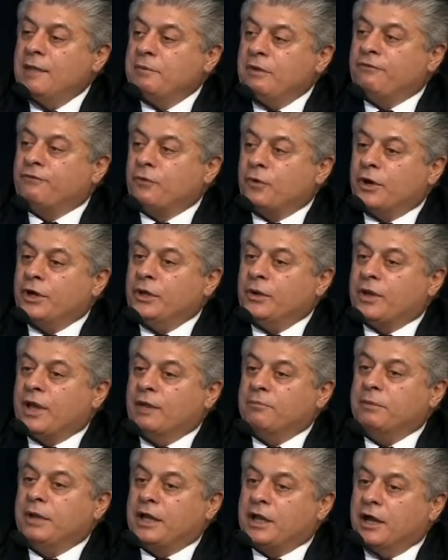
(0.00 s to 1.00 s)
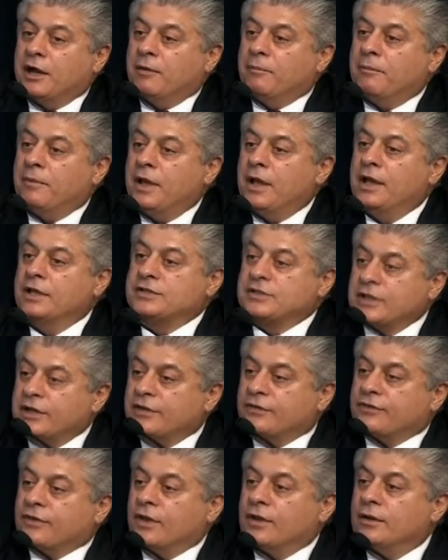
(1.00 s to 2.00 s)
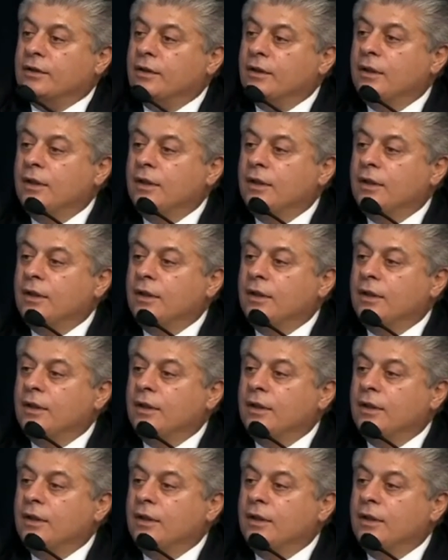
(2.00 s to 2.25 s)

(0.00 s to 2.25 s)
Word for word: before you can become a citizen.